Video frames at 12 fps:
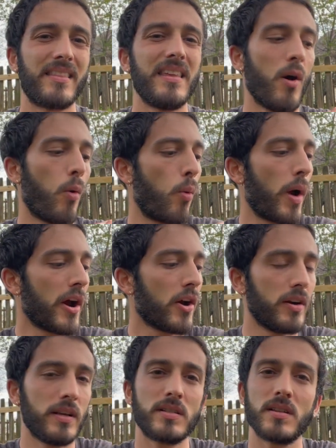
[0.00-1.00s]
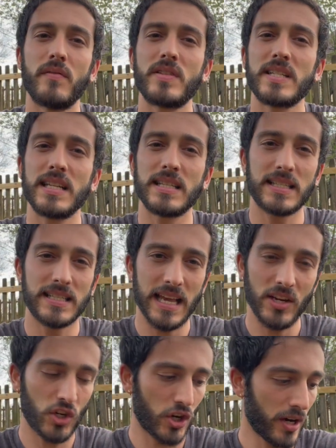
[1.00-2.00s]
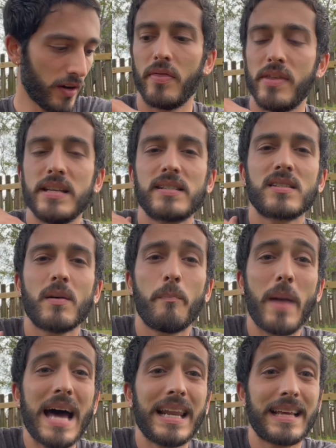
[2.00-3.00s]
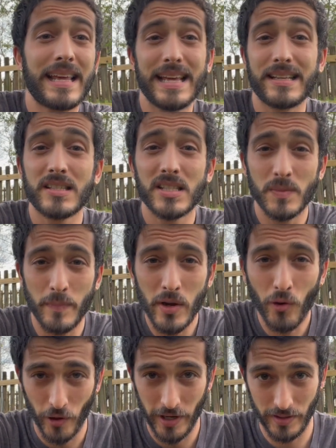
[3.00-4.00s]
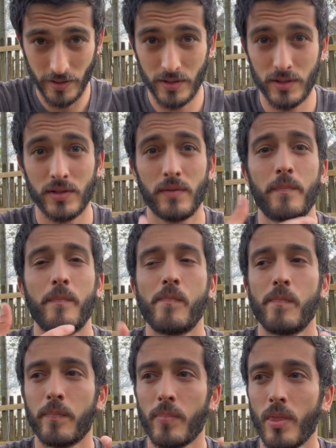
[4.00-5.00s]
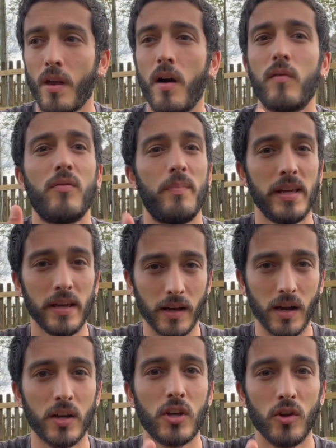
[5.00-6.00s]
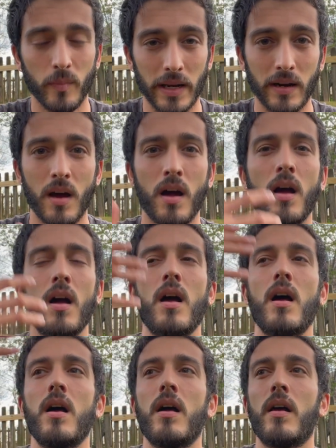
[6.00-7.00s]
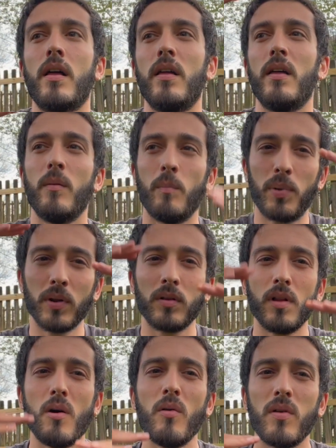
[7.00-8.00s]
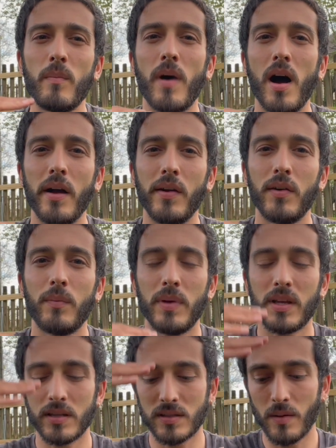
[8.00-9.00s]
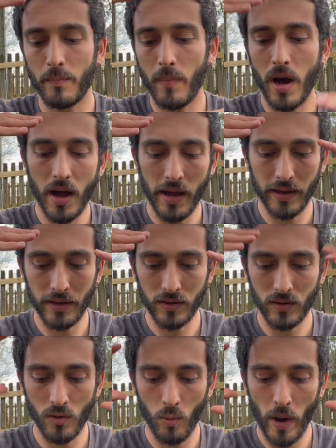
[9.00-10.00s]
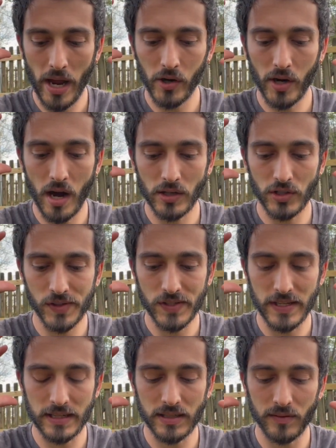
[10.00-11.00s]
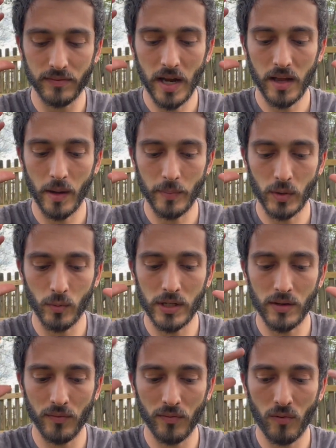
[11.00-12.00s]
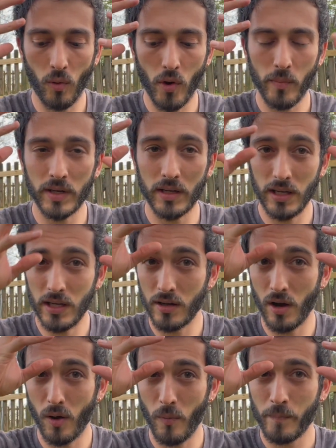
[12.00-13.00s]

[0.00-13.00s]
awareness of sensation, the somatic experience of being a human below the mind. Because the mind, the way our consciousness developed, we formed an ego,